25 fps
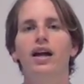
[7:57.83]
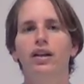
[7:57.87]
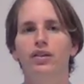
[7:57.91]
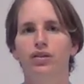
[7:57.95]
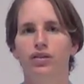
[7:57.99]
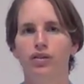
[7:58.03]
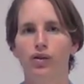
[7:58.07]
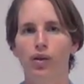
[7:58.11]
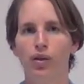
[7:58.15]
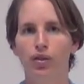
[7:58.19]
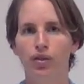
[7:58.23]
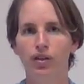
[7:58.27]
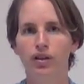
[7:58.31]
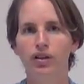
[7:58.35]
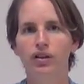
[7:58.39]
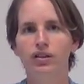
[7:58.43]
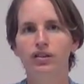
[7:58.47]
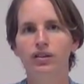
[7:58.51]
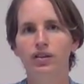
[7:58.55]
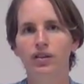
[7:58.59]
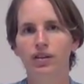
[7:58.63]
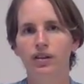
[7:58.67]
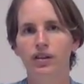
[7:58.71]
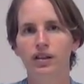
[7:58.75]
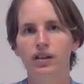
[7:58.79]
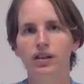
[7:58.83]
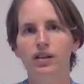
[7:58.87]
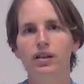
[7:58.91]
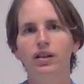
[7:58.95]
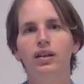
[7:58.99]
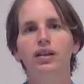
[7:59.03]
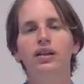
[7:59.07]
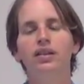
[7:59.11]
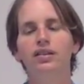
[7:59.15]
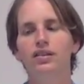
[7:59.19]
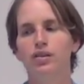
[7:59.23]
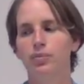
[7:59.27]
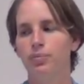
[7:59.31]
And the third
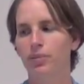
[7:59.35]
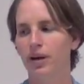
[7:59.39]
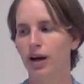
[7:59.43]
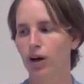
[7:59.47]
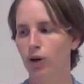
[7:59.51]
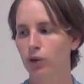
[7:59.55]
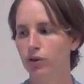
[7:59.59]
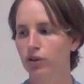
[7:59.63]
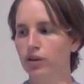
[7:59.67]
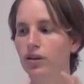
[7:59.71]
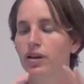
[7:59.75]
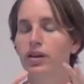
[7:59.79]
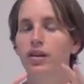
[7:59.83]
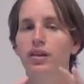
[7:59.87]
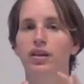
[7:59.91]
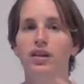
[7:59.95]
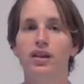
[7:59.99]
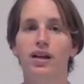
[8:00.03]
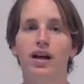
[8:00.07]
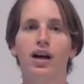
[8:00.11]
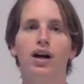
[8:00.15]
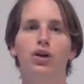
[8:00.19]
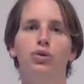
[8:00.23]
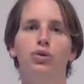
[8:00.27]
thing is about the